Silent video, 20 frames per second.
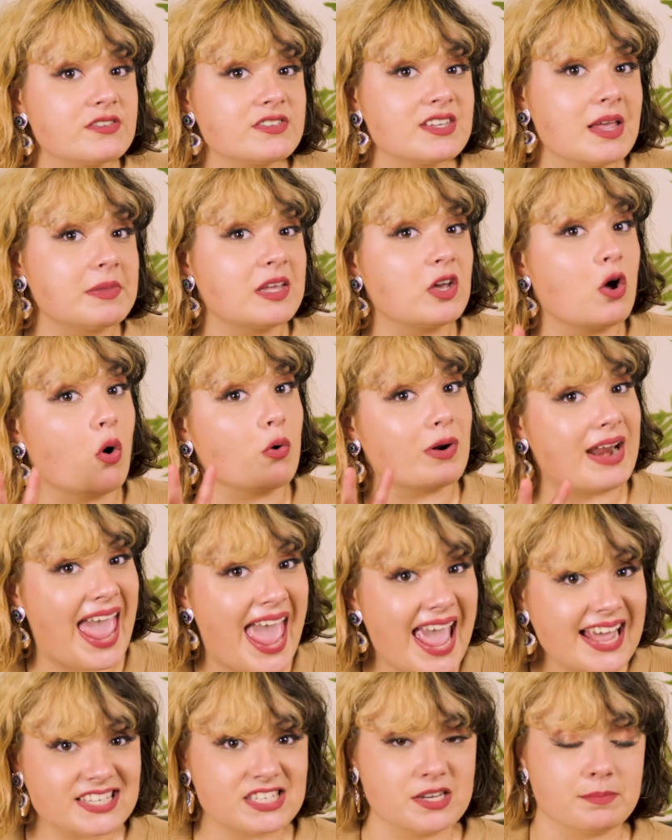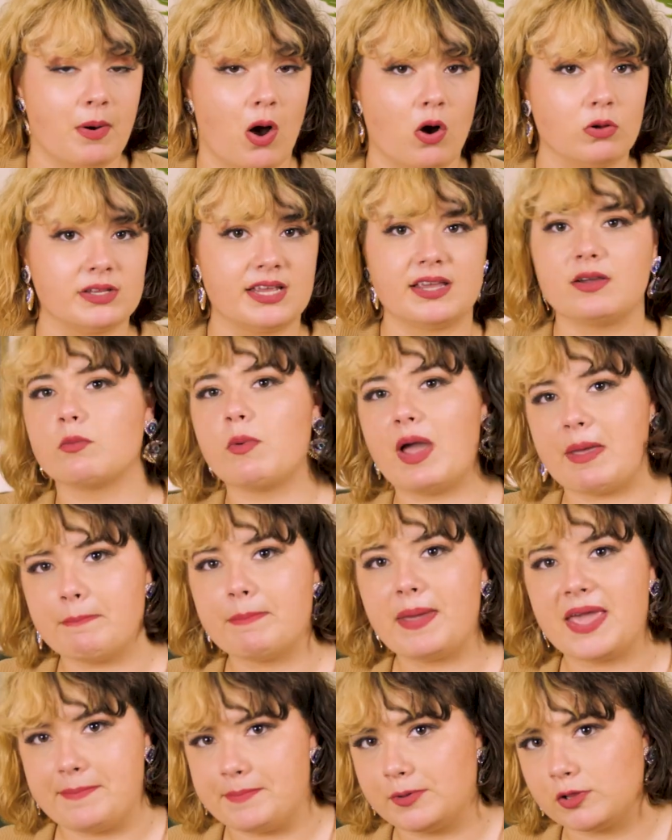of something called exit polling, where
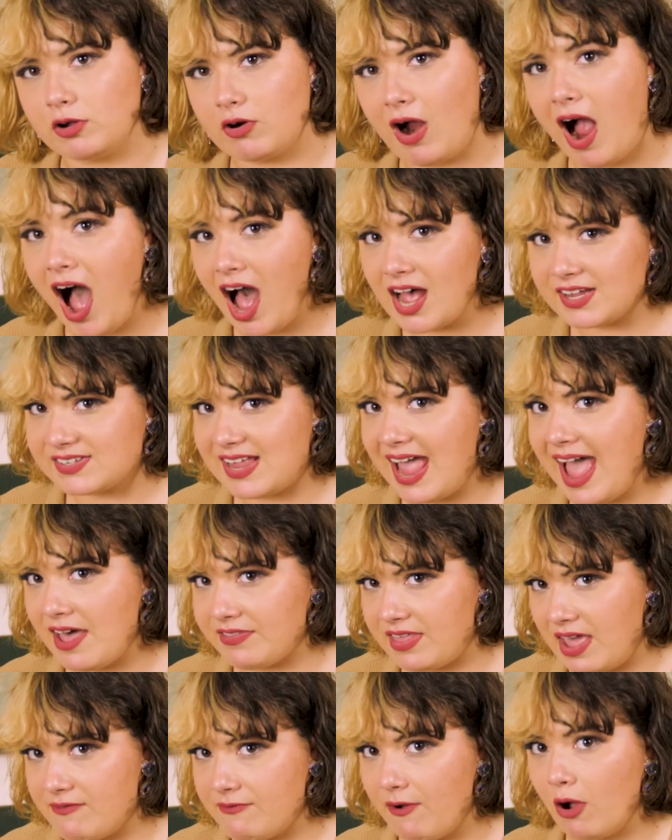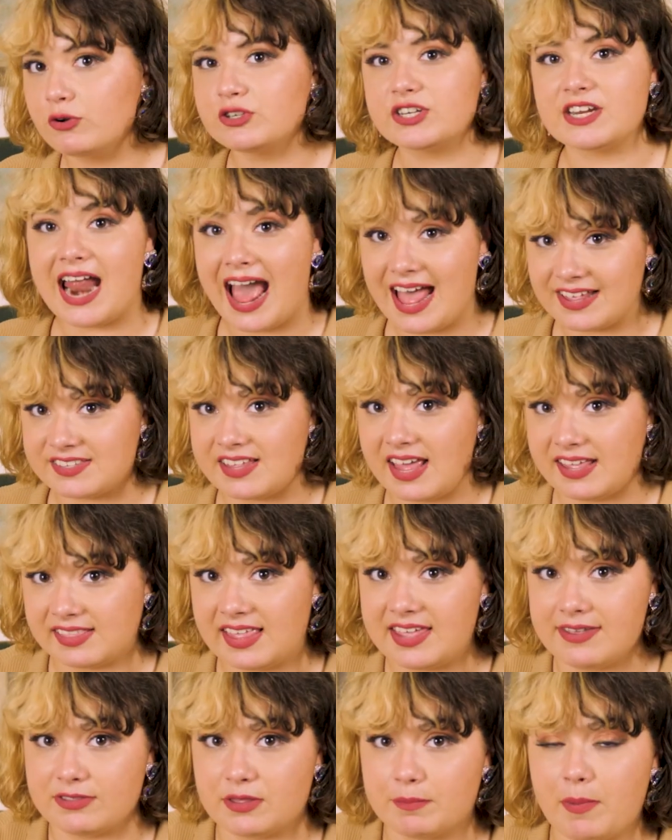people are asked how they voted as they
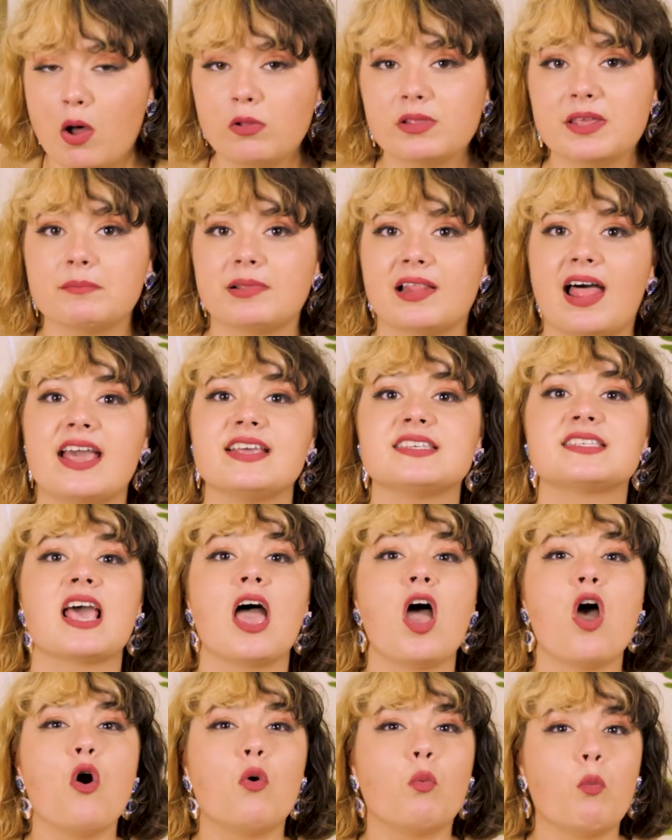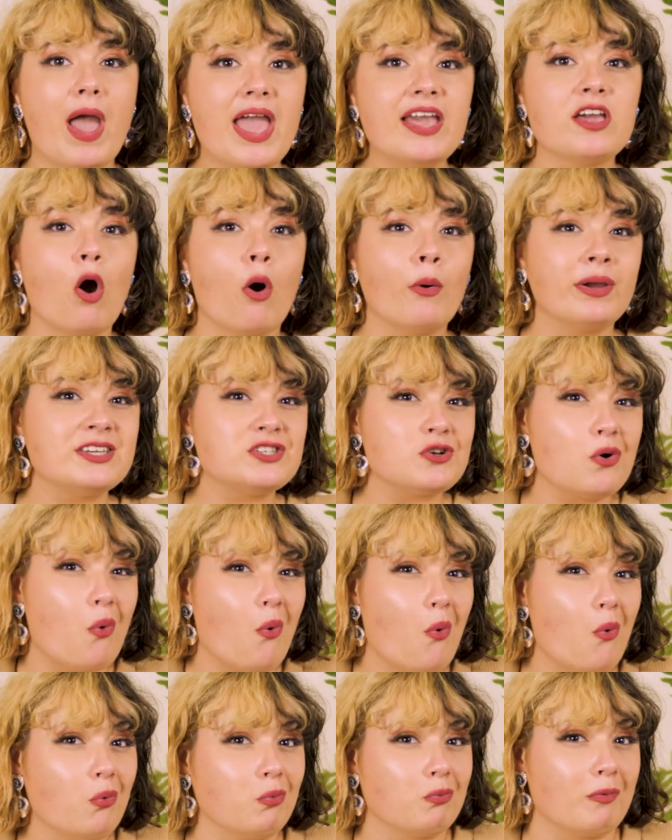leave the polling place, we're going to
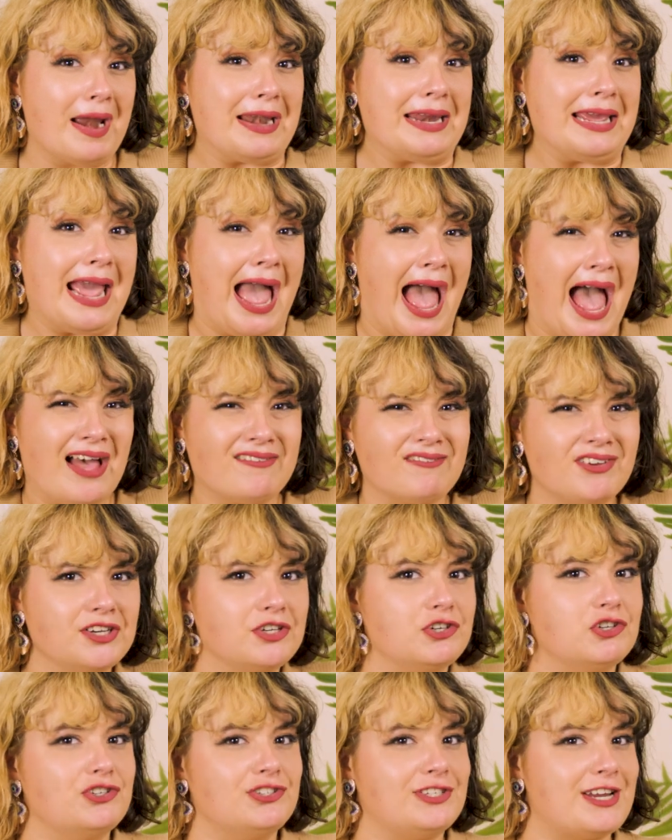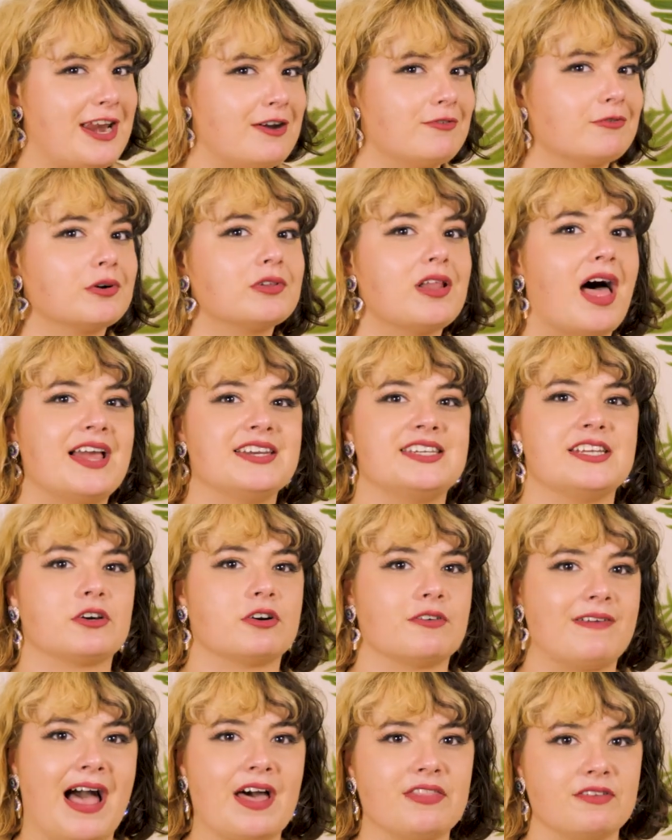already have a general
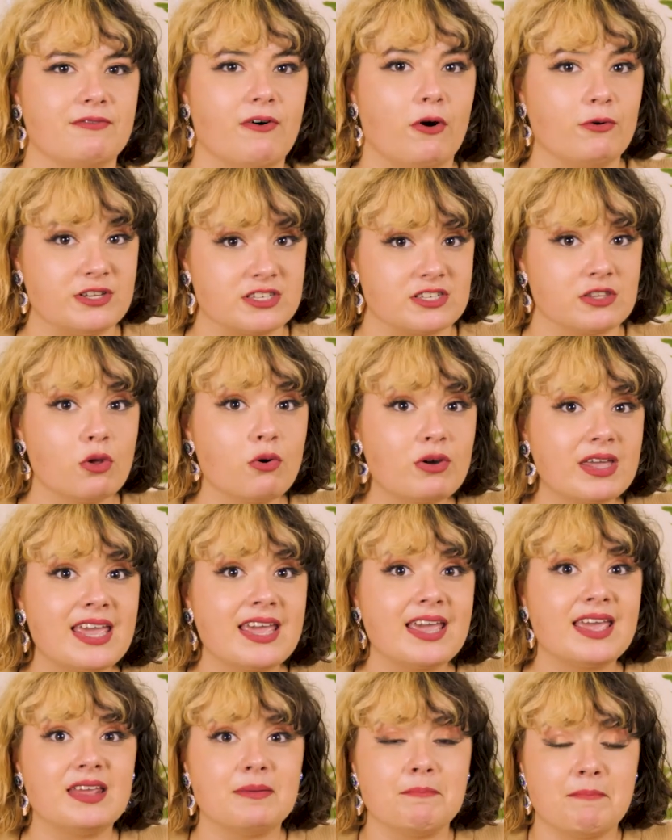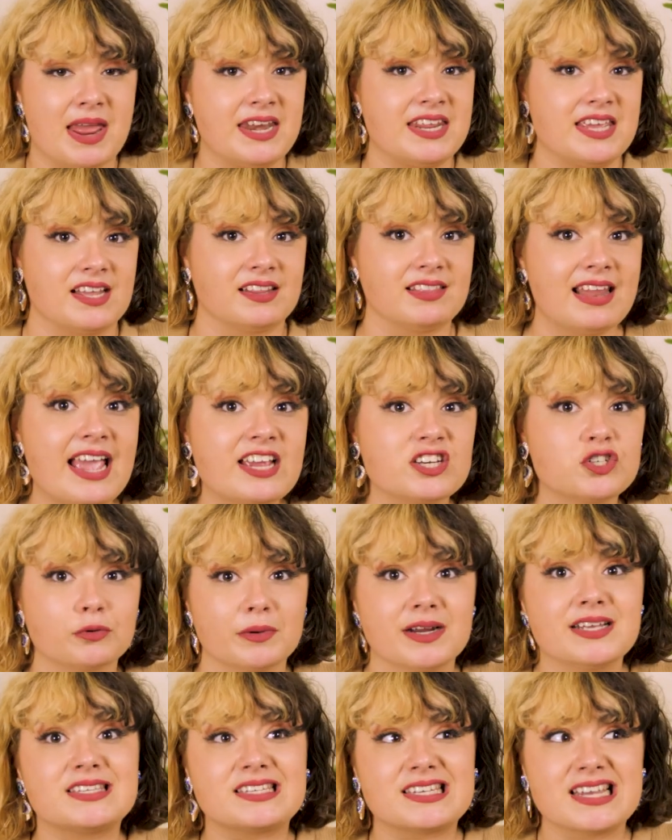idea of how the vote is looking in many
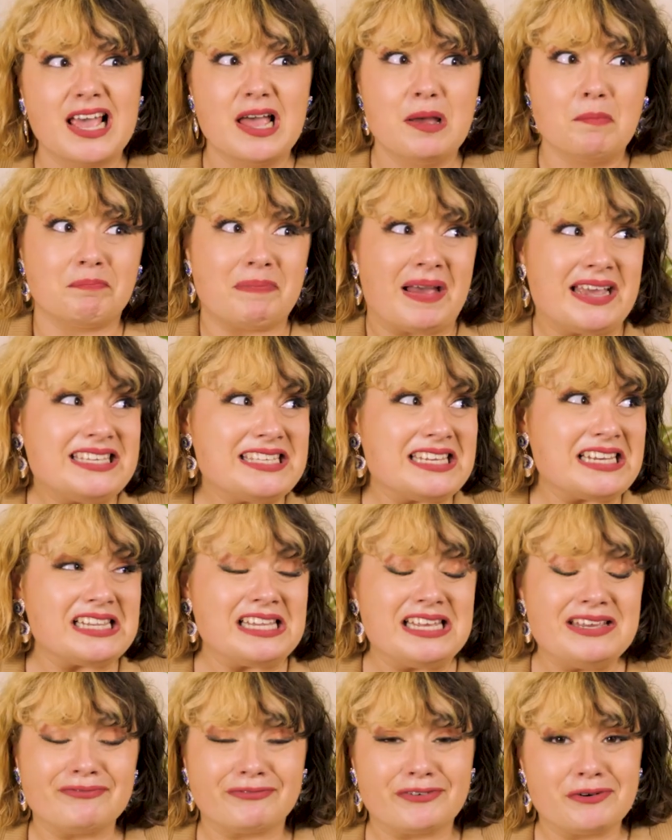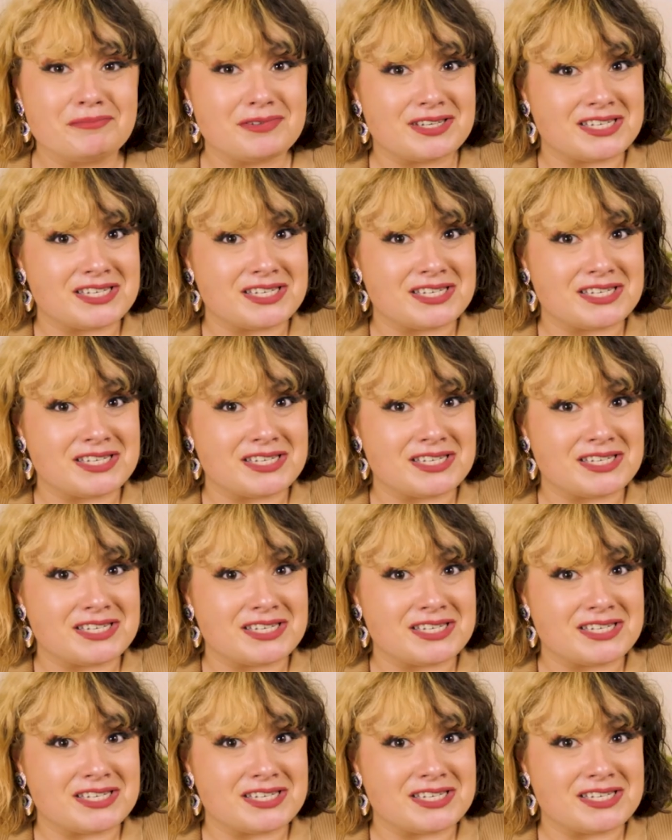electorates, basically from